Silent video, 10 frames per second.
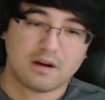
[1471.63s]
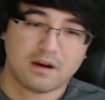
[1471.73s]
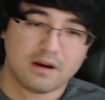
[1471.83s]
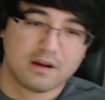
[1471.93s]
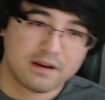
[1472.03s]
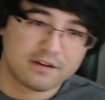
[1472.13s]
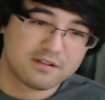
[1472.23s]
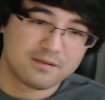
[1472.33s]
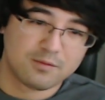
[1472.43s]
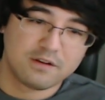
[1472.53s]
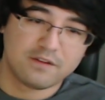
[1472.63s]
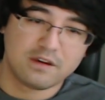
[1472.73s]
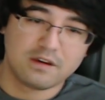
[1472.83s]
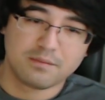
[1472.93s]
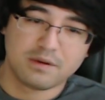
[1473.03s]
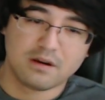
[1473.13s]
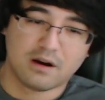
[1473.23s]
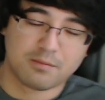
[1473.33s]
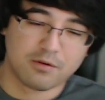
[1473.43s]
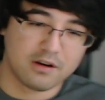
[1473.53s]
Next up, we have EMP
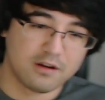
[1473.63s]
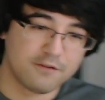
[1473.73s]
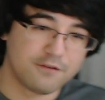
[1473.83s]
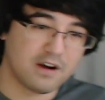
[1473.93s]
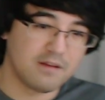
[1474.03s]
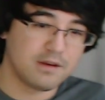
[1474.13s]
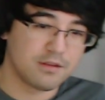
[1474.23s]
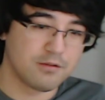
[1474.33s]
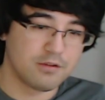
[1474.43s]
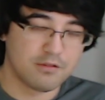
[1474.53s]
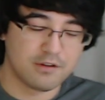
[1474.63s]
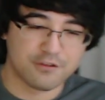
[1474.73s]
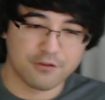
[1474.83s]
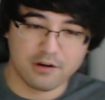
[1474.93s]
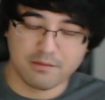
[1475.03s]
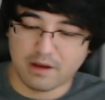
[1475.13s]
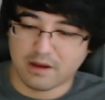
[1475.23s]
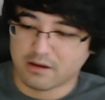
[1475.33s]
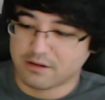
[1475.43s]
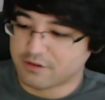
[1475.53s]
Operative. 5 mana, 3/3, destroy a
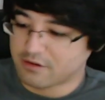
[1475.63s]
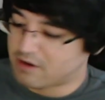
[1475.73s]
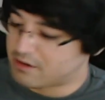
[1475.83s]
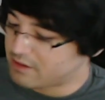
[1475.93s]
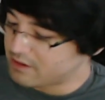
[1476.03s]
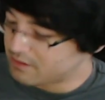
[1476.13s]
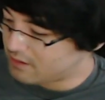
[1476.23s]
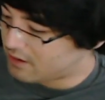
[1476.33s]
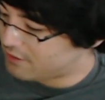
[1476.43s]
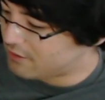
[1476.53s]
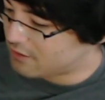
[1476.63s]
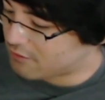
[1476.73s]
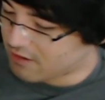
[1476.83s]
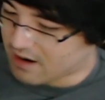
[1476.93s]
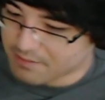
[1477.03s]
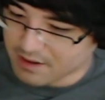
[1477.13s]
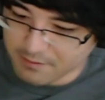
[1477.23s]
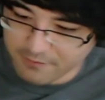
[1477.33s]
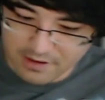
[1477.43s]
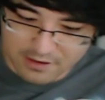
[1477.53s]
mech. So unlike the other crab type
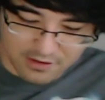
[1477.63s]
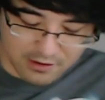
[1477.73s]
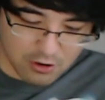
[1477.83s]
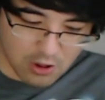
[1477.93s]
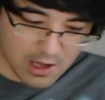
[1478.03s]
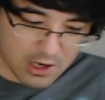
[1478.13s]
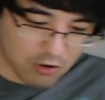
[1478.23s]
effects like Olaka